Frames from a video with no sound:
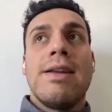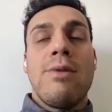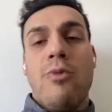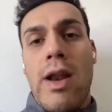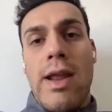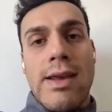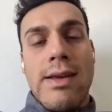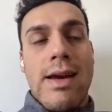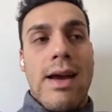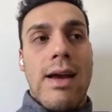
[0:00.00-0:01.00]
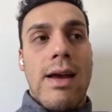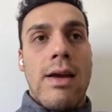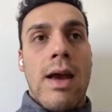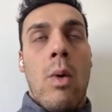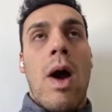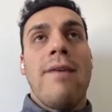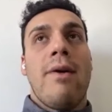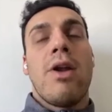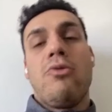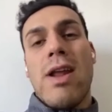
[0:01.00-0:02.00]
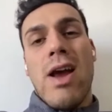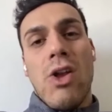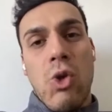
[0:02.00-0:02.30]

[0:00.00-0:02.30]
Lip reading: found it really hard